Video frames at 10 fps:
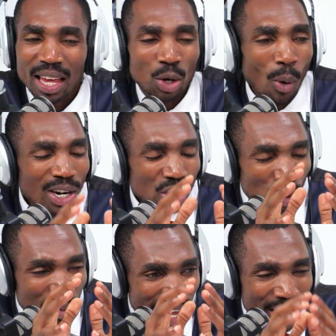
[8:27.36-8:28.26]
He wants
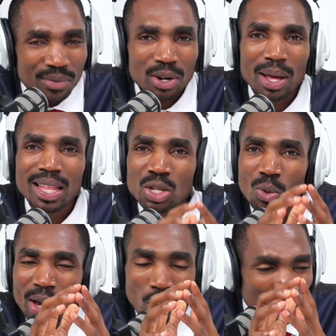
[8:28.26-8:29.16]
to be everywhere. That is
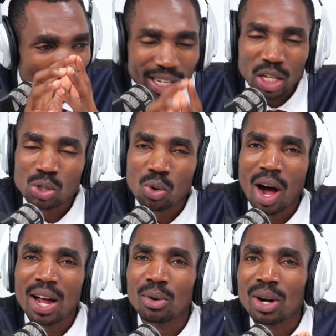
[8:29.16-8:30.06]
why he is working so
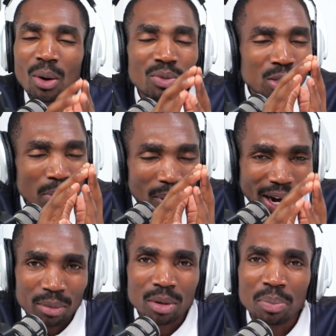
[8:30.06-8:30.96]
hard on how these people
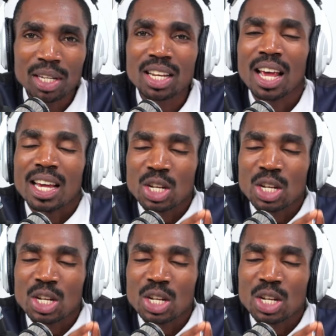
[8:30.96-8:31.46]
can be impeached.